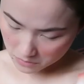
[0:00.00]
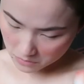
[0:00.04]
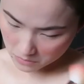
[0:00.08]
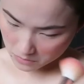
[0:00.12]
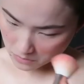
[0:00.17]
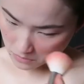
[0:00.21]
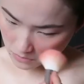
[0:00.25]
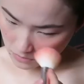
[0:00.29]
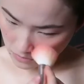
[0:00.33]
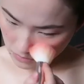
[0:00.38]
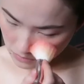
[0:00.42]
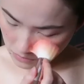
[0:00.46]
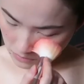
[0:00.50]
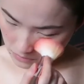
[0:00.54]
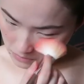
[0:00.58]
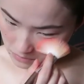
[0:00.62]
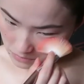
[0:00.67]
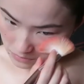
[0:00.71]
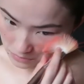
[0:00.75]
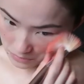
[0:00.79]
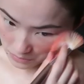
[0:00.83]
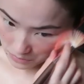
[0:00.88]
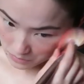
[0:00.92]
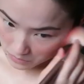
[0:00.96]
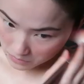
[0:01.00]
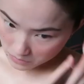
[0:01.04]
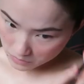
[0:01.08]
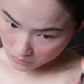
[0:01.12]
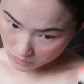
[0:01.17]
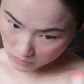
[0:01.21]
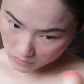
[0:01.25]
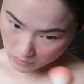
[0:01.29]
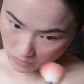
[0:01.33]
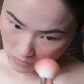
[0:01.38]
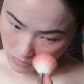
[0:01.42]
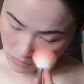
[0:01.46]
time and time again.
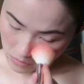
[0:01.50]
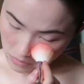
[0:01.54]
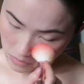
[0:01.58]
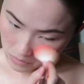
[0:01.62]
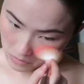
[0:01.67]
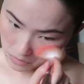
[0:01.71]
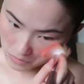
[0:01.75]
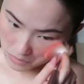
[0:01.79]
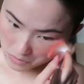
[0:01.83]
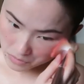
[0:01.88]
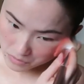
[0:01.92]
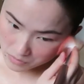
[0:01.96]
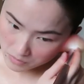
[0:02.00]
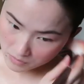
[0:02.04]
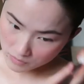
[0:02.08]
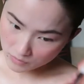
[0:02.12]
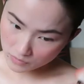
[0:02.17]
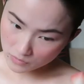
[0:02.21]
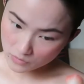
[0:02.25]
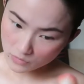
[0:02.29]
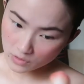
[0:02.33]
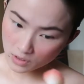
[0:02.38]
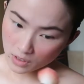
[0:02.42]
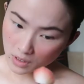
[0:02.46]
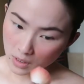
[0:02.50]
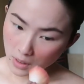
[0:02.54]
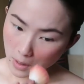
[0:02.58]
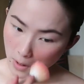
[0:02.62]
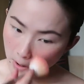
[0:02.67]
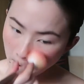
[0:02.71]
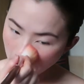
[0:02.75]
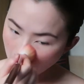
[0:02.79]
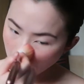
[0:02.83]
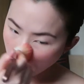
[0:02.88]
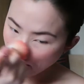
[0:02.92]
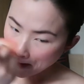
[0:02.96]
But I'll make sure
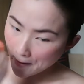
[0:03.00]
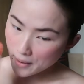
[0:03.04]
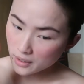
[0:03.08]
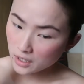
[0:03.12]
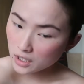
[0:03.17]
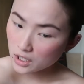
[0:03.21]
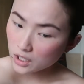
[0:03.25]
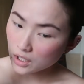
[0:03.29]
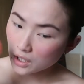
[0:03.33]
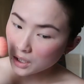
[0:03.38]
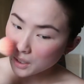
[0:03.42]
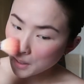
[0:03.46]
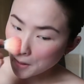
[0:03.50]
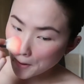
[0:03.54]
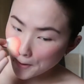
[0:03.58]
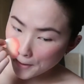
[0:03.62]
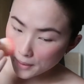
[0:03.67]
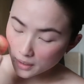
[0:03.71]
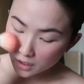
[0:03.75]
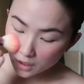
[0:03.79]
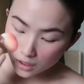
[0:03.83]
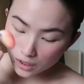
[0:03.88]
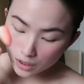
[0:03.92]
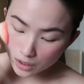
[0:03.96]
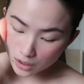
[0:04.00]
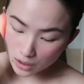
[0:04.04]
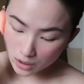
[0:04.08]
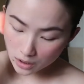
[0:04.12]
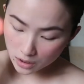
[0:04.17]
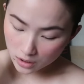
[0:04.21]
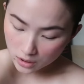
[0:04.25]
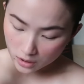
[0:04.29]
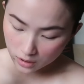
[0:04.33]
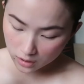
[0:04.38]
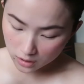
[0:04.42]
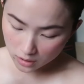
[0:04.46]
to link everything I use in the description
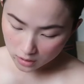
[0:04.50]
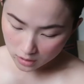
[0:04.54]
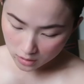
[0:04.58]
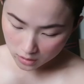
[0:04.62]
box below